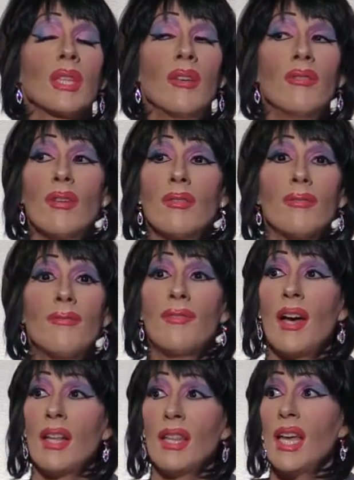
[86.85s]
Have you ever
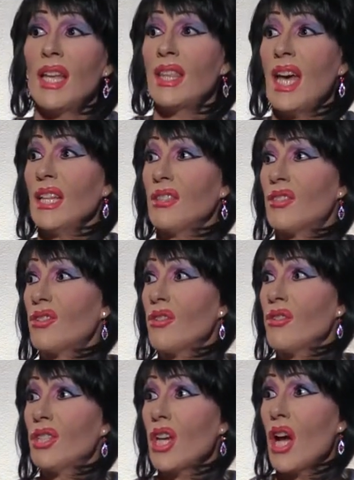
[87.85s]
felt like that,
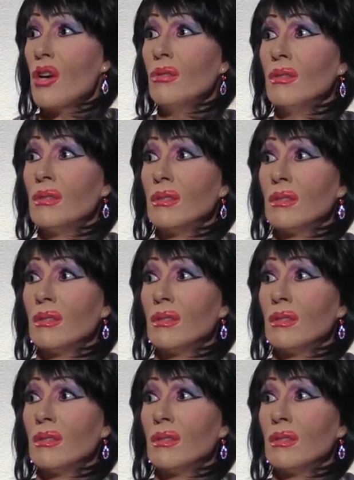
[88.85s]
Sergio?